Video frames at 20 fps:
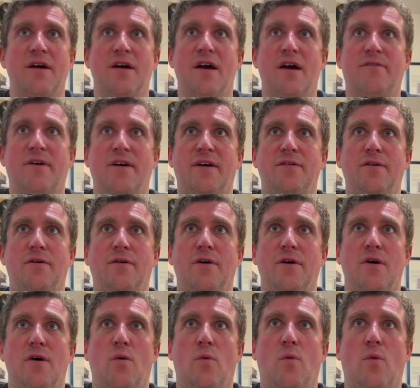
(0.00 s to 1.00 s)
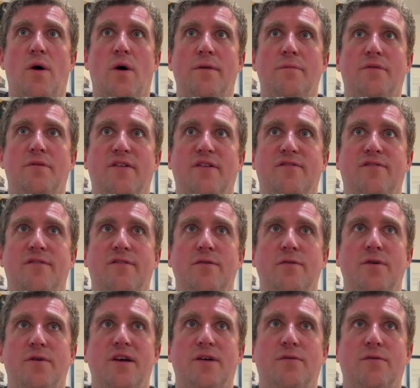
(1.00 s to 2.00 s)
If I do 1 plus
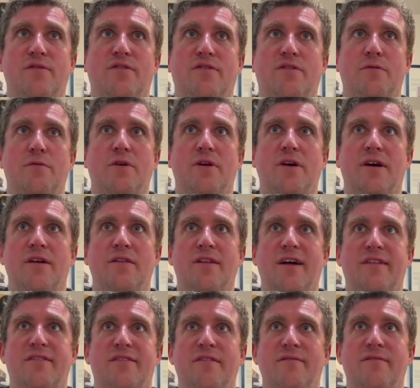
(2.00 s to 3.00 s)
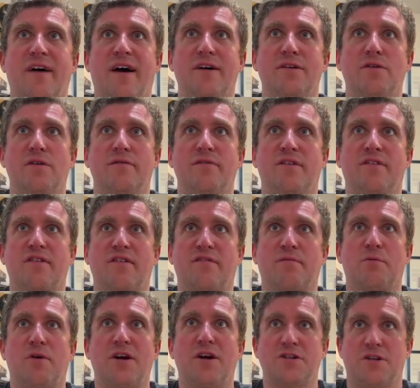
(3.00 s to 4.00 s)
2, it equals 3. That's the value of this
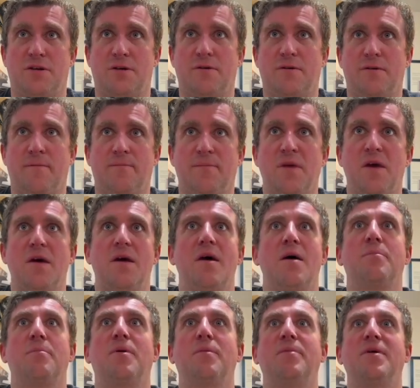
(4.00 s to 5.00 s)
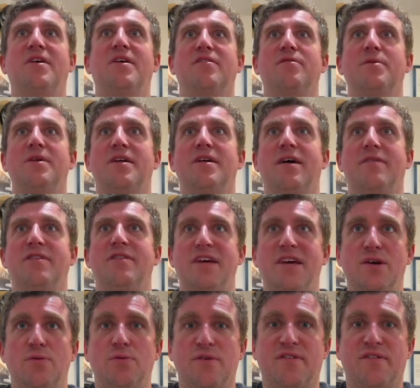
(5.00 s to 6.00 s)
expression. But because we didn't have
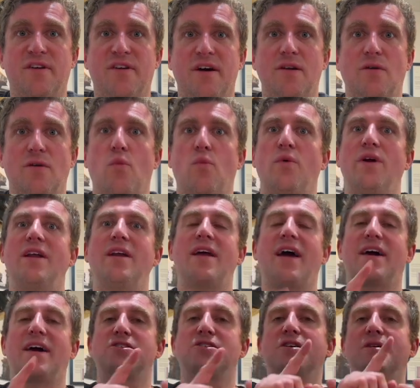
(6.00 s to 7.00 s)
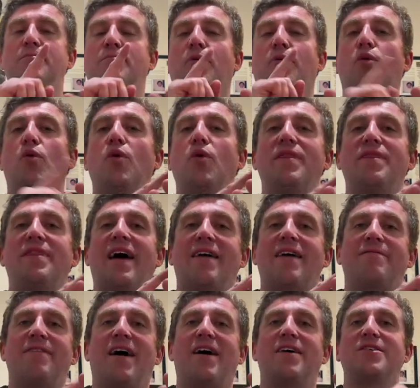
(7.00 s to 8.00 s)
the equal sign, we didn't actually put
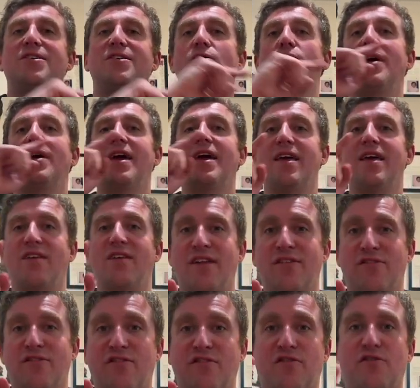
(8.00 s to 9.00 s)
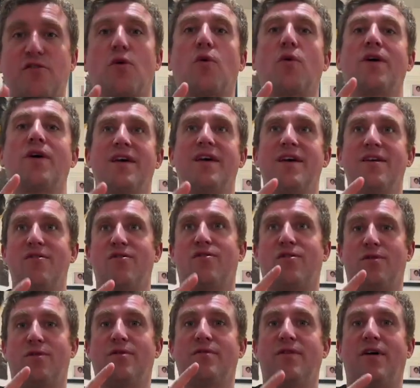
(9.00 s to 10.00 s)
that value and store it
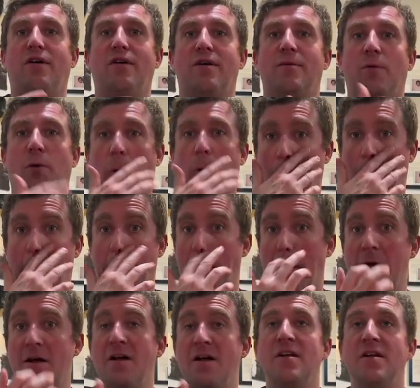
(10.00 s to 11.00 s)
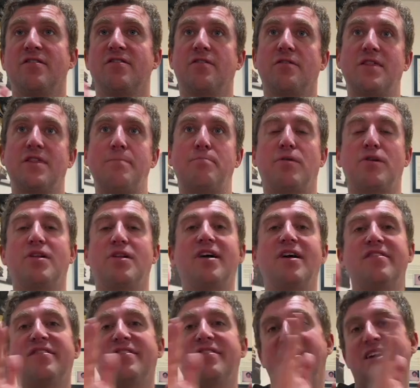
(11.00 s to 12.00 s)
into the variable, right? So the
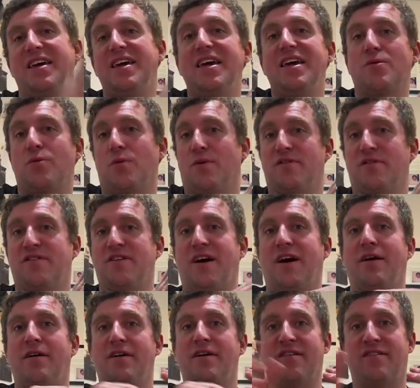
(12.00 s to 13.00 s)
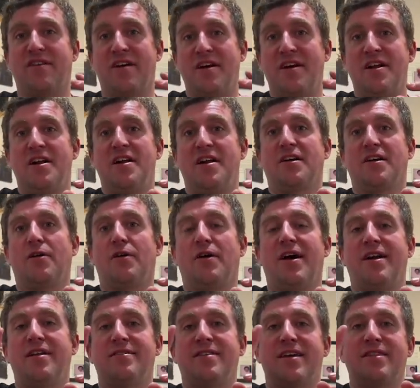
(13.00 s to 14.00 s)
plus equals there is go
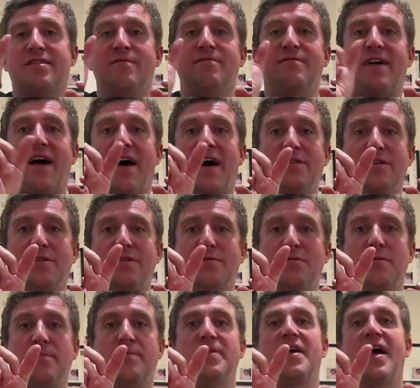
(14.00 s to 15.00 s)
ahead and take the value,